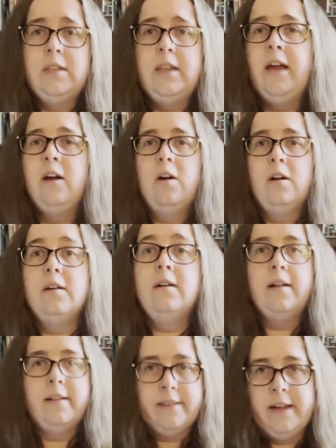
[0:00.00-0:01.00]
They are
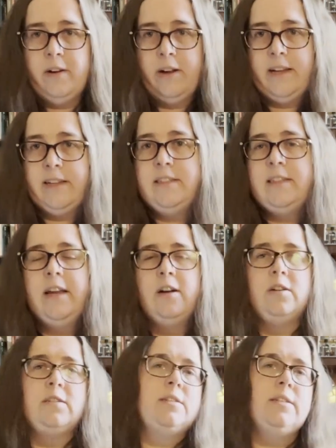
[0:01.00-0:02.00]
hilarious, they
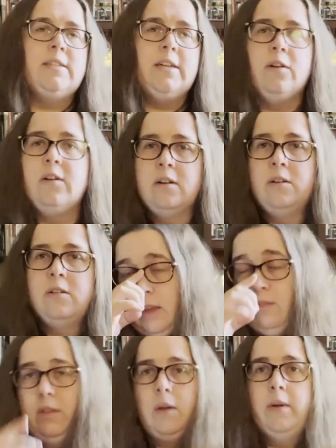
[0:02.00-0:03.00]
are satirical.
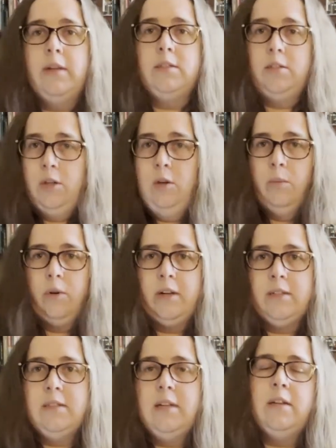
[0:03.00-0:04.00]
Even though it is
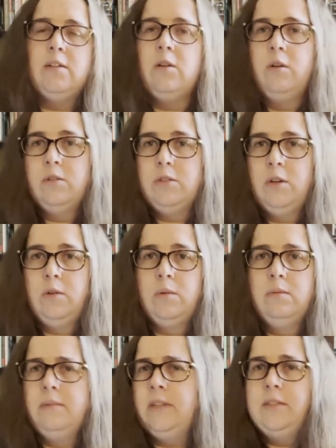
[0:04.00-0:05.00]
humorous, it is also in